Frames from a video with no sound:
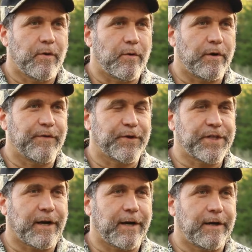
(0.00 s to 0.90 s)
or if you're
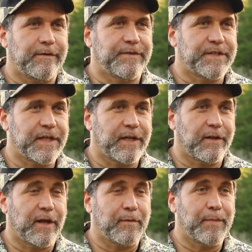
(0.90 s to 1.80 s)
tired of sinking
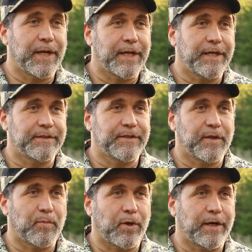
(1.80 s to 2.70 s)
a lot of money into
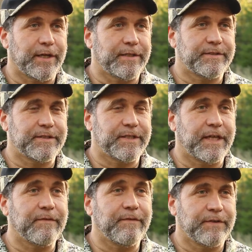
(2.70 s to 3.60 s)
your broadheads, just
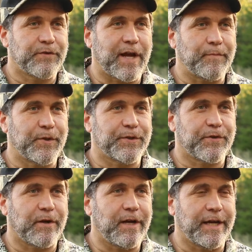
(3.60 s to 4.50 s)
give Shrapnel a
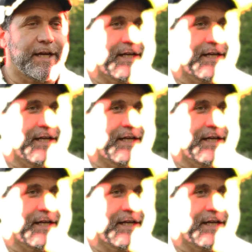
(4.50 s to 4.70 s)
try.